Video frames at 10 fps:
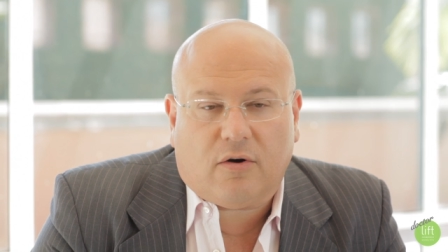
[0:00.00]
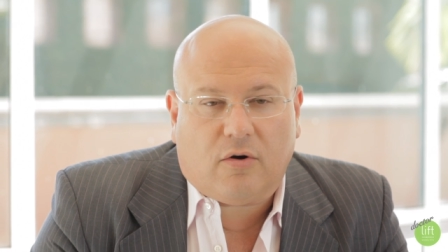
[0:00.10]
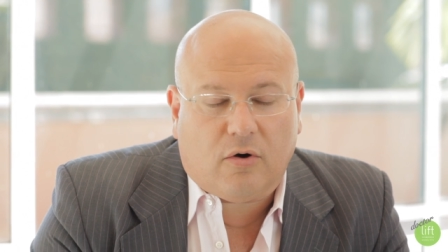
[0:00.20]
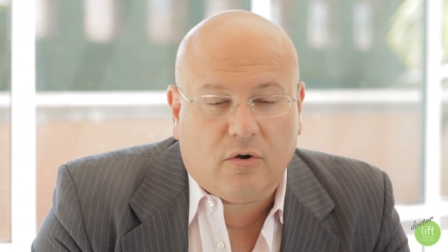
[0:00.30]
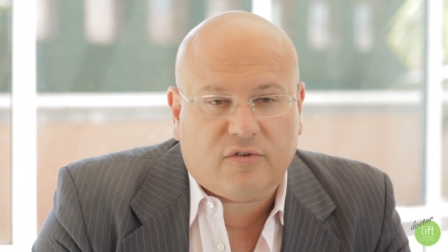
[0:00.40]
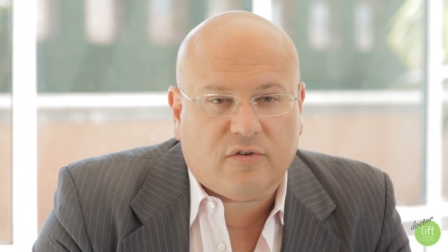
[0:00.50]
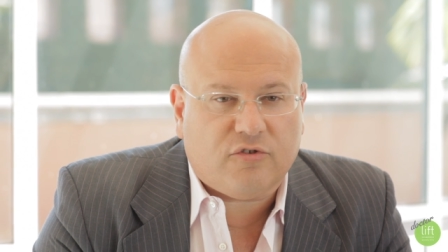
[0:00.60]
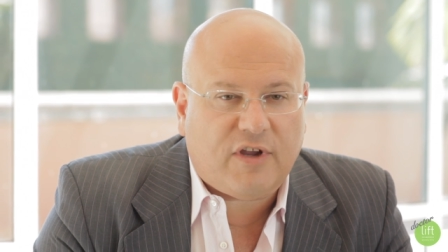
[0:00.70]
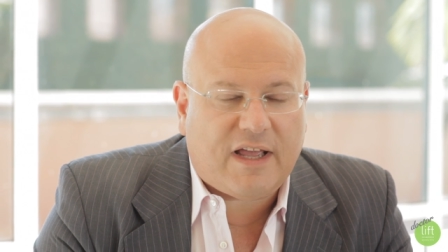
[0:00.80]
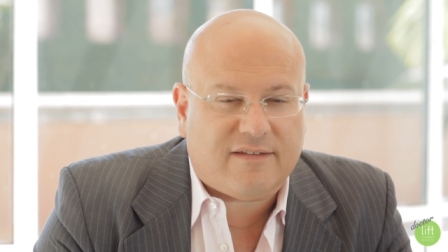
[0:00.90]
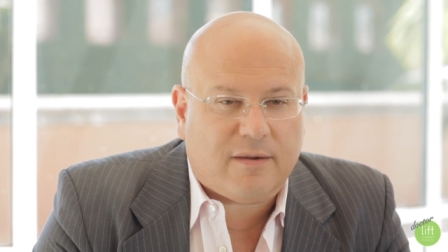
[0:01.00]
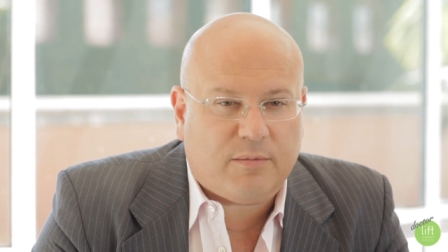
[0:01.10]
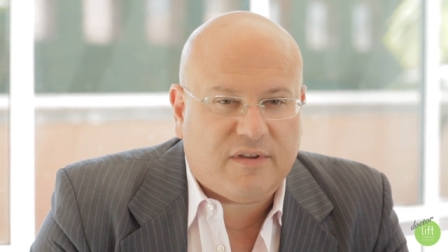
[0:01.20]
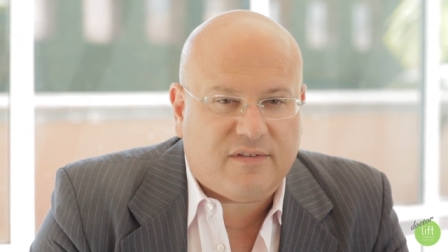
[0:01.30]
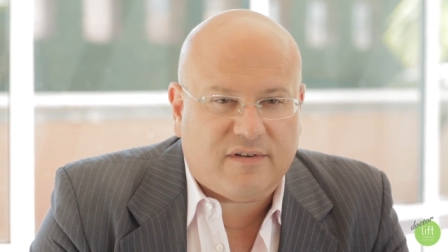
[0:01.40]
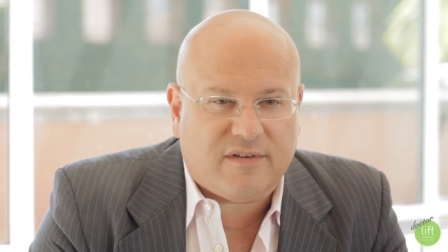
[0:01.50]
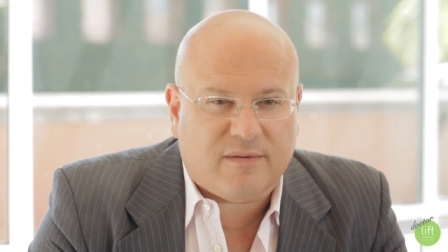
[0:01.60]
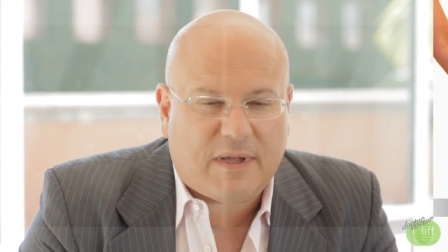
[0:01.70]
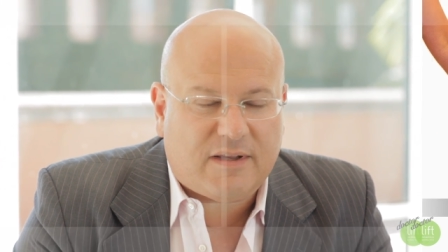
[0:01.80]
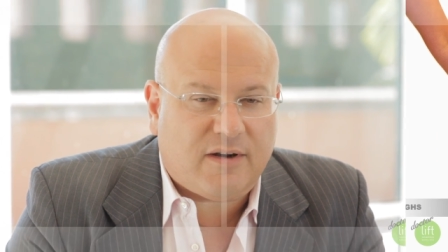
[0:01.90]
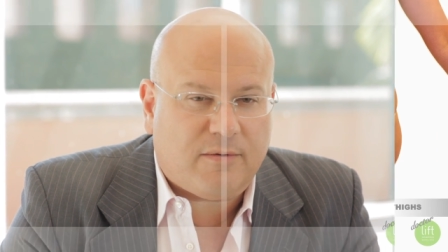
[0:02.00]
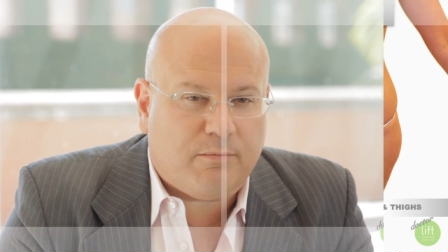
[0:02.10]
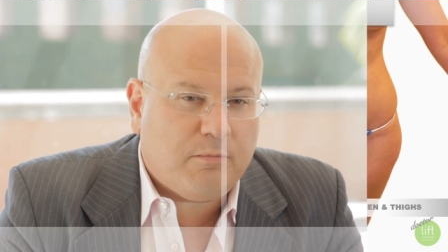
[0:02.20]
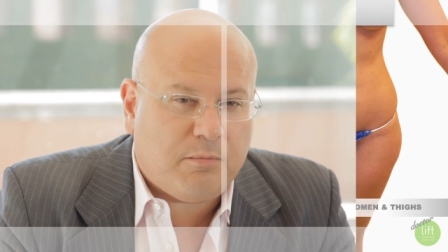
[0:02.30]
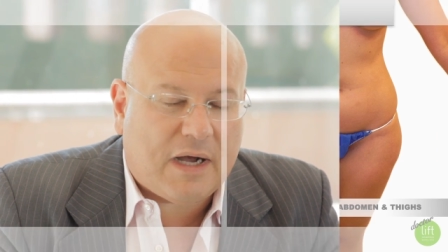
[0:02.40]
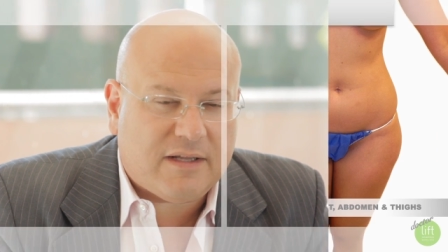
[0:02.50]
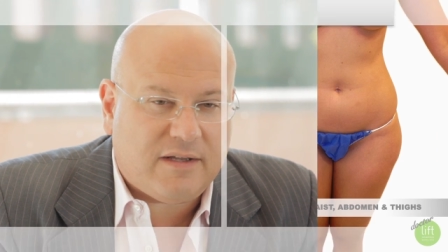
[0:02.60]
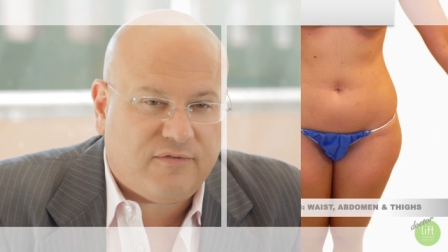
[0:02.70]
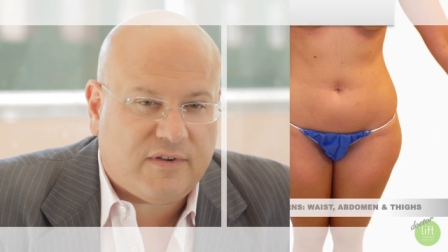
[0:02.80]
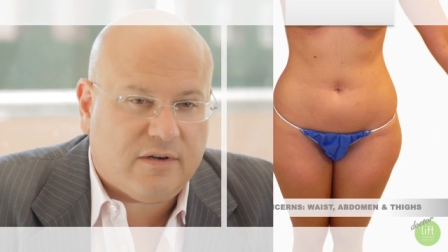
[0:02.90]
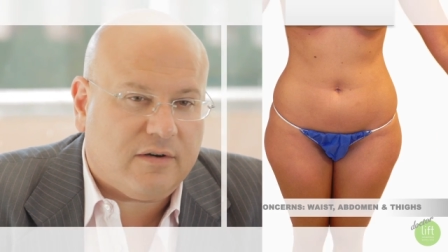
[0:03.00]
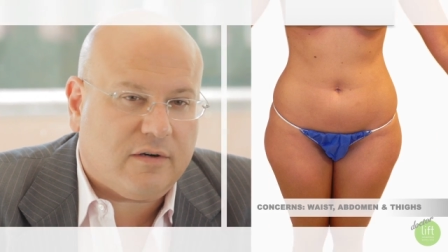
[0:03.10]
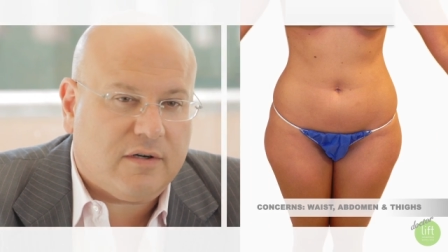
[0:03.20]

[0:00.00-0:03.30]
Also, she had some concerns about her body figure.